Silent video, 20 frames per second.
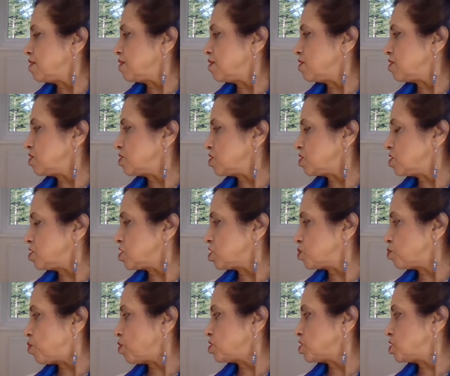
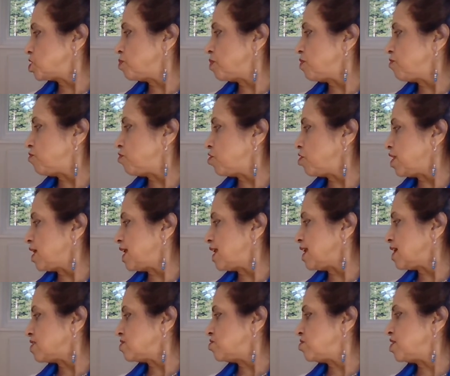responsible for
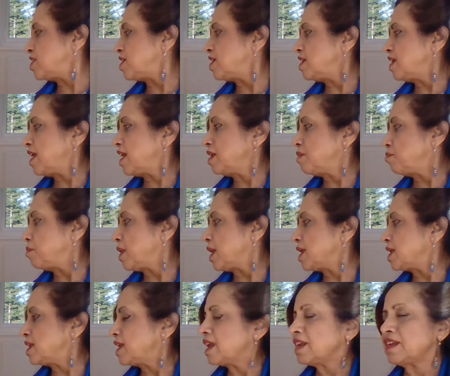electrical and
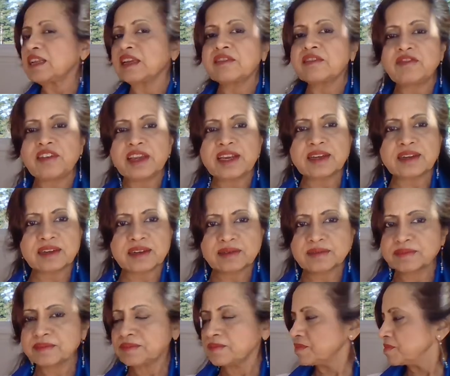magnetic field.
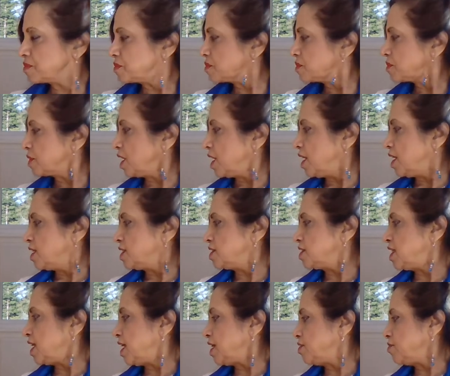
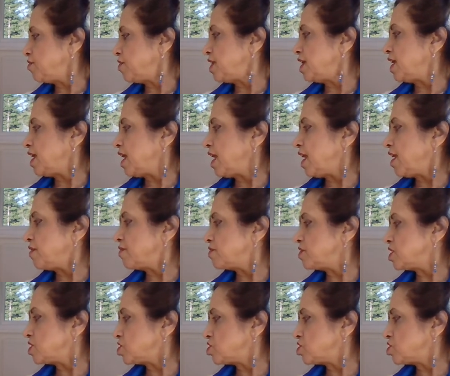Then we have the